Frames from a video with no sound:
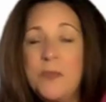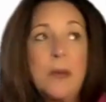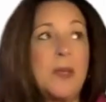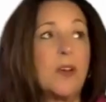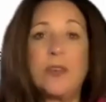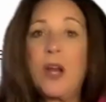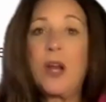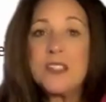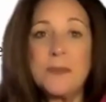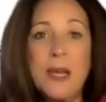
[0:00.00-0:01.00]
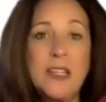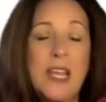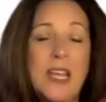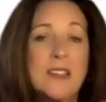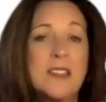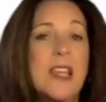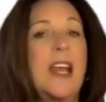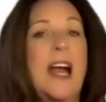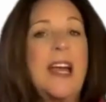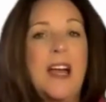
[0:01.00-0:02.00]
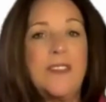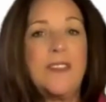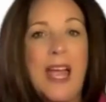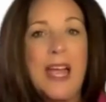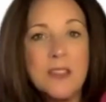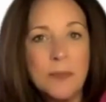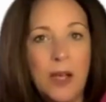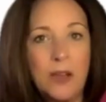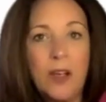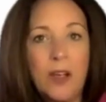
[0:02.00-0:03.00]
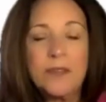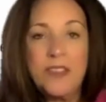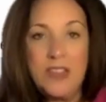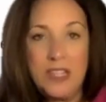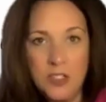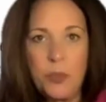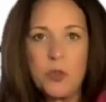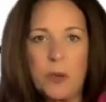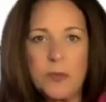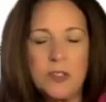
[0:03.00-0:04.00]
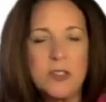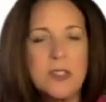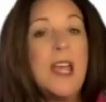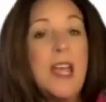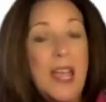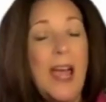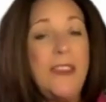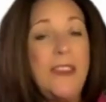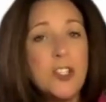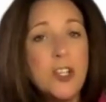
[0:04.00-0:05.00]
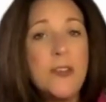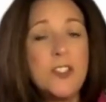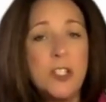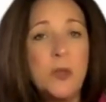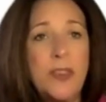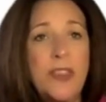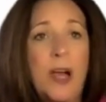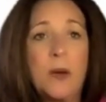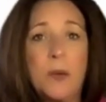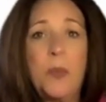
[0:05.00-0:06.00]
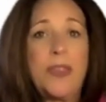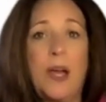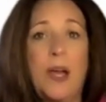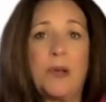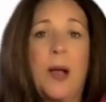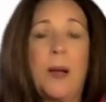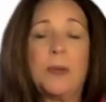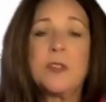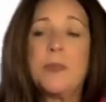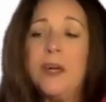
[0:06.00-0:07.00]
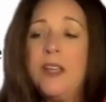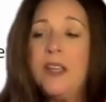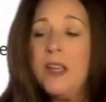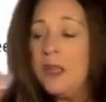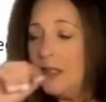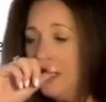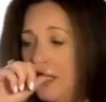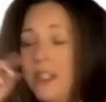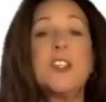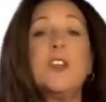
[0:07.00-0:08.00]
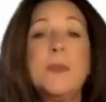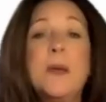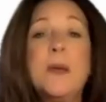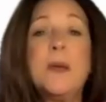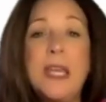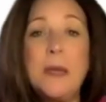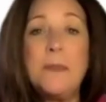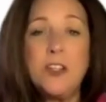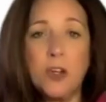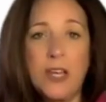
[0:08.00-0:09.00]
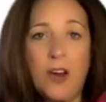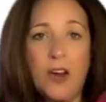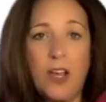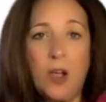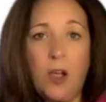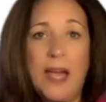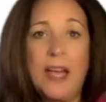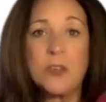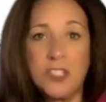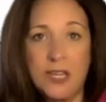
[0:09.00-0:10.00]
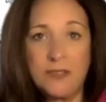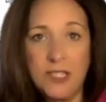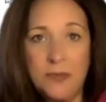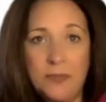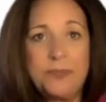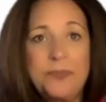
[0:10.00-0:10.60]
I'm here for X amount of days. Can I have X amount of these prescriptions? And they should give it to you without problems. But excuse me, keep it in your carry-on bag for safety.